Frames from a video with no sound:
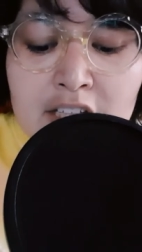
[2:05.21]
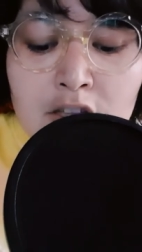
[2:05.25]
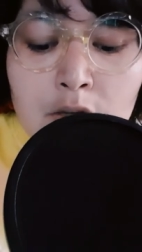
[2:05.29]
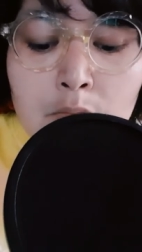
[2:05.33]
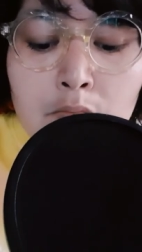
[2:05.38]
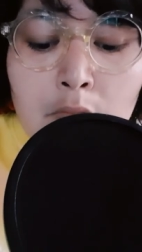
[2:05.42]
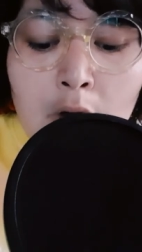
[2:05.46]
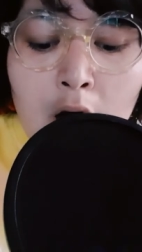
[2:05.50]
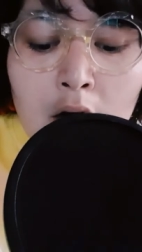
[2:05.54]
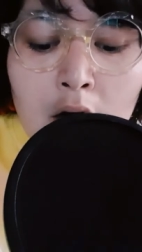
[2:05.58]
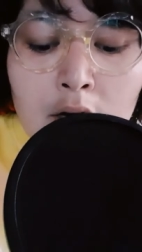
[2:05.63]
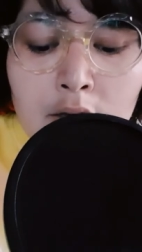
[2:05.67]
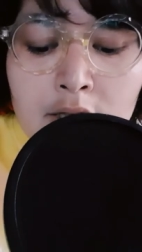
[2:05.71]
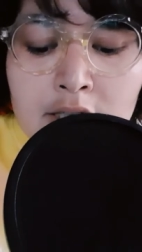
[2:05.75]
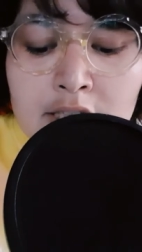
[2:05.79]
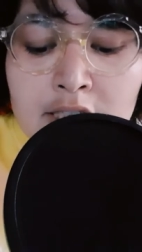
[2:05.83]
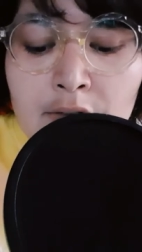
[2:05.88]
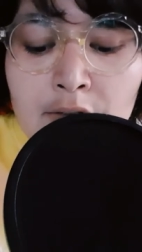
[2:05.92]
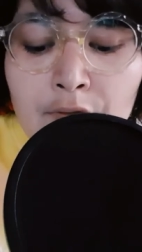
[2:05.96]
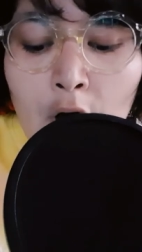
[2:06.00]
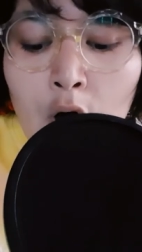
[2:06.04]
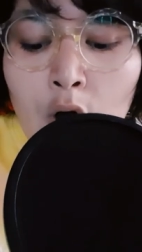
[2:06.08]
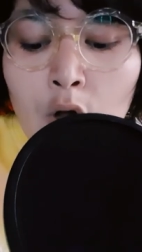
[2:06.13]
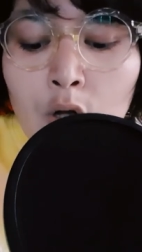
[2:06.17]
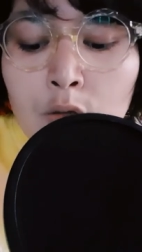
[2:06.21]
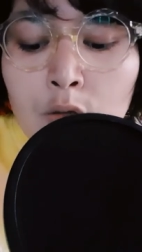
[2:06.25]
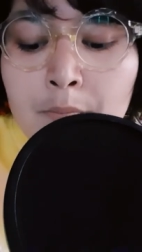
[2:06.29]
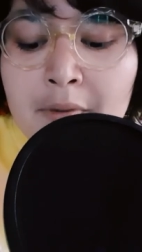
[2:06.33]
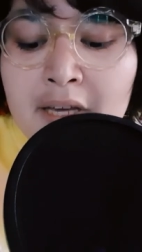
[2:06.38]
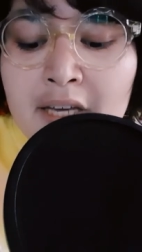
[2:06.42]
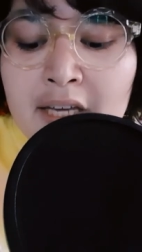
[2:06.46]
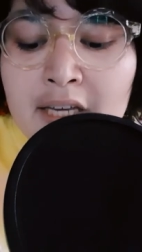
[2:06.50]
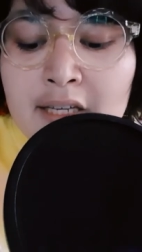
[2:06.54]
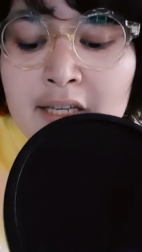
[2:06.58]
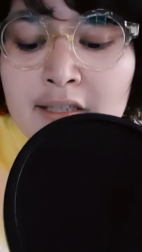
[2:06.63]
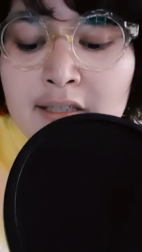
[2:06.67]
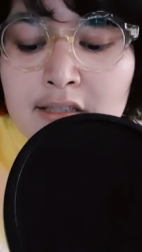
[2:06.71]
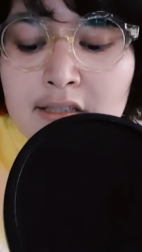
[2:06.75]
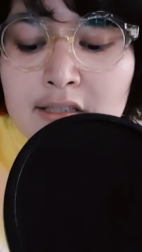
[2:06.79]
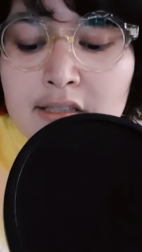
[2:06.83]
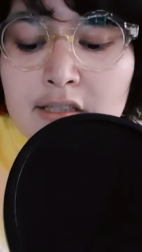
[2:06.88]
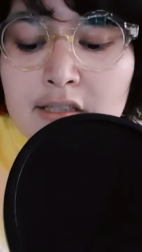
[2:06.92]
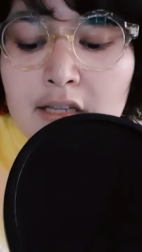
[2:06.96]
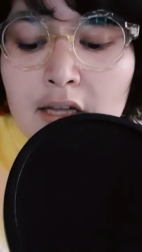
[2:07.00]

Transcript: the models of all beings.